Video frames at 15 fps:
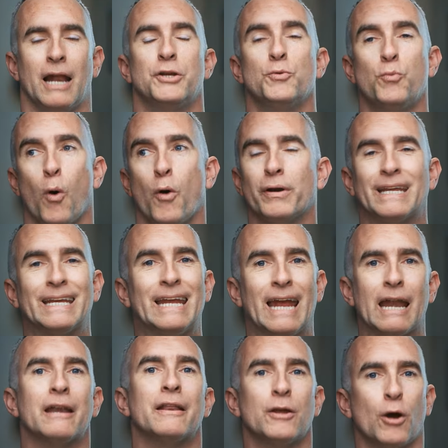And you won't
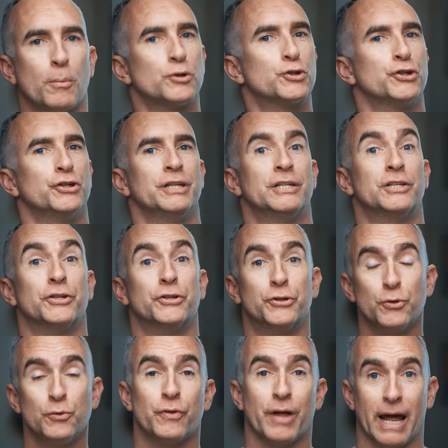get the opportunity to
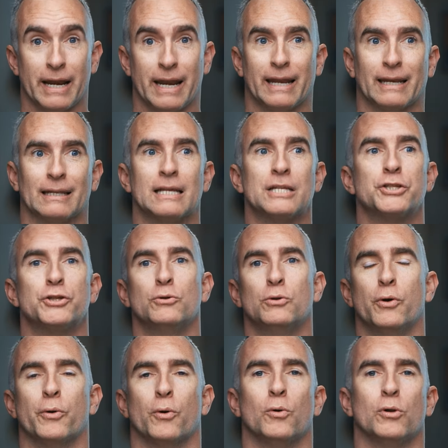do that unless you
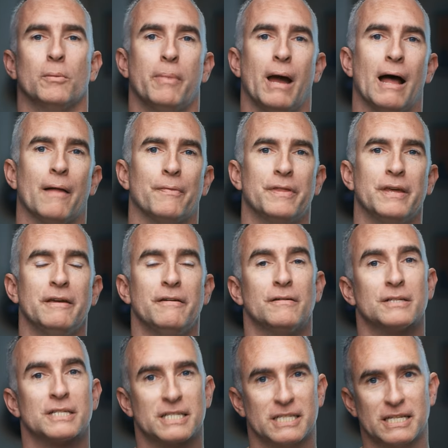learn all about the
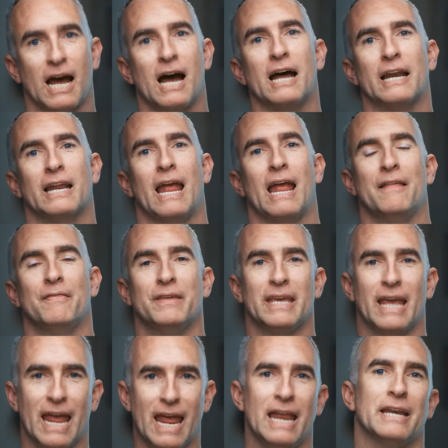start and
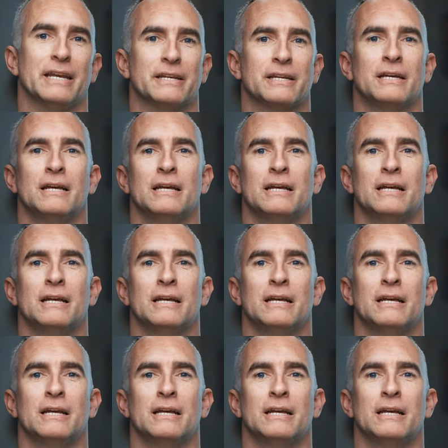the end.